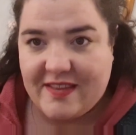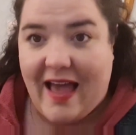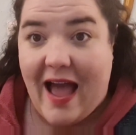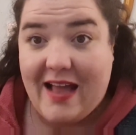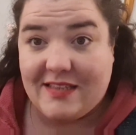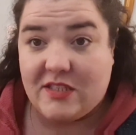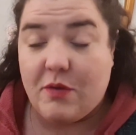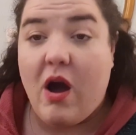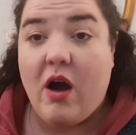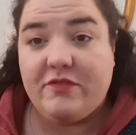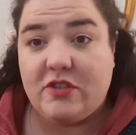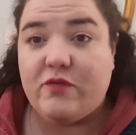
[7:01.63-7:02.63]
that, so
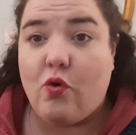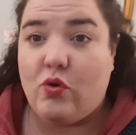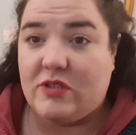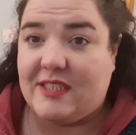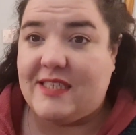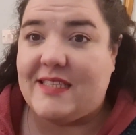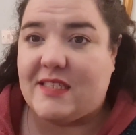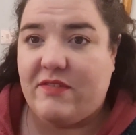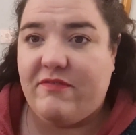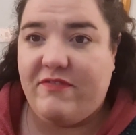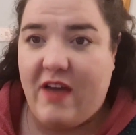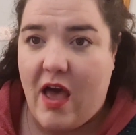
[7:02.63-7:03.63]
after you've ordered and it's
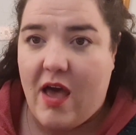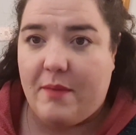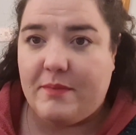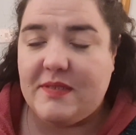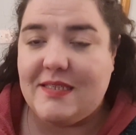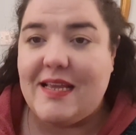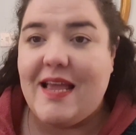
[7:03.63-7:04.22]
confirmed,